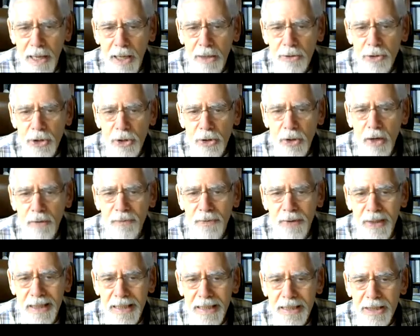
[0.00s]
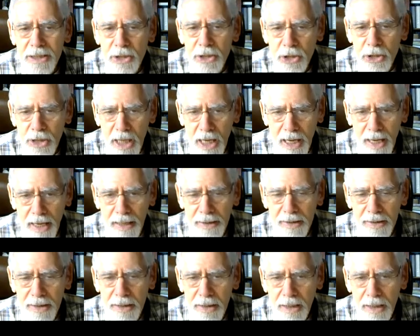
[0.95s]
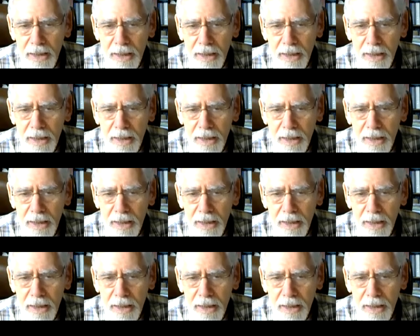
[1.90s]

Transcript: bouncing off the inside